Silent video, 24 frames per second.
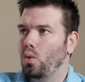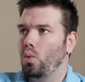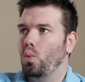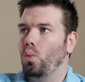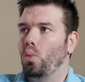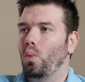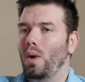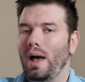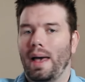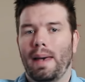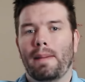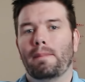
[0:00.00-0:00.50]

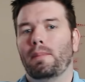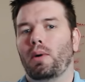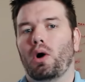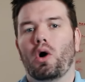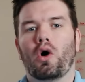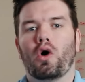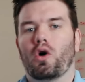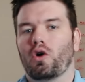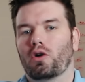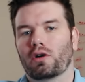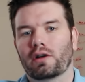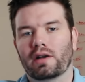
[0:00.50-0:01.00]
web
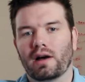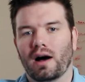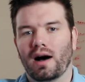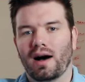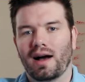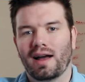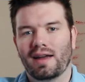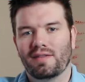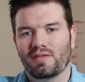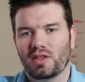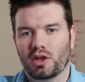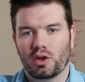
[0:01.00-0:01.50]

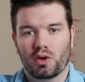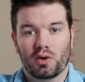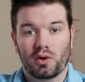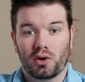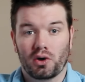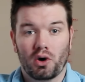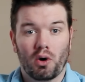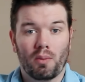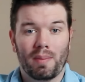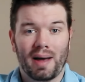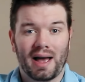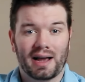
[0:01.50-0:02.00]
archive that you
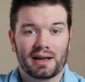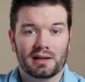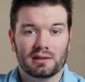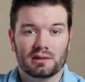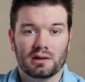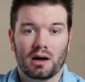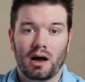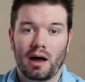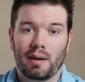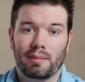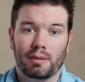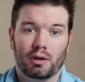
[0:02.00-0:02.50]
can go back in
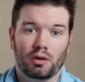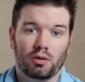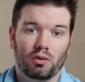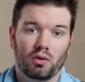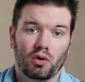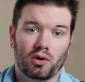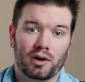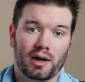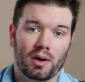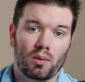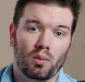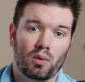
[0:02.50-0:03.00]
time and
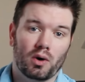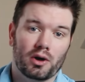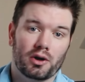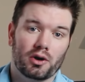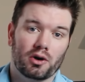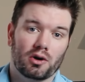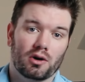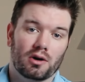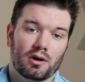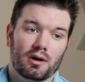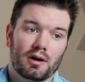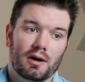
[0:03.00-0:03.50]
look at what
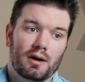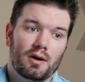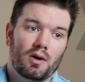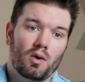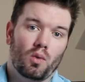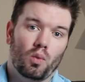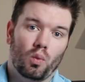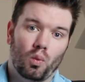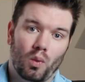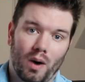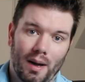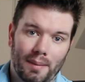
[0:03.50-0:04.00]
your
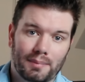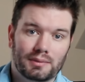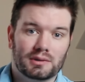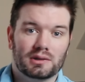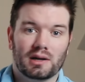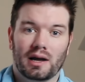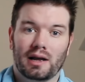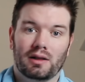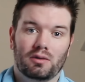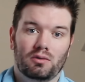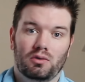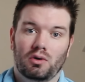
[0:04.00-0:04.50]

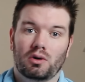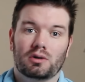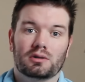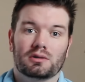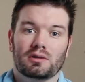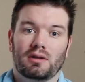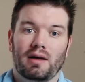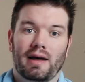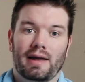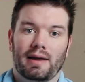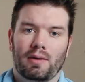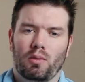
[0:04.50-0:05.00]
website
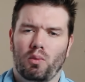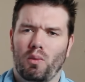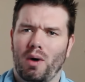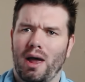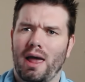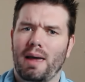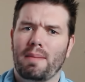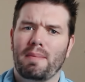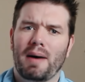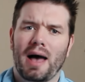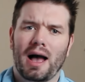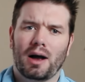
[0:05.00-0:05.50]
looked like
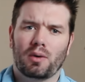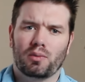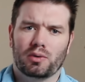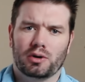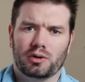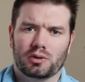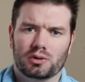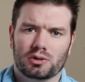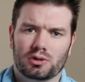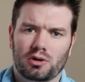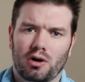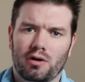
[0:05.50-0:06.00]
way back when
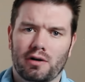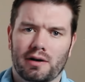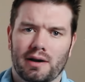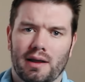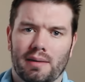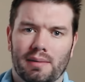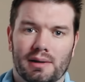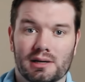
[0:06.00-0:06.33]
you started it.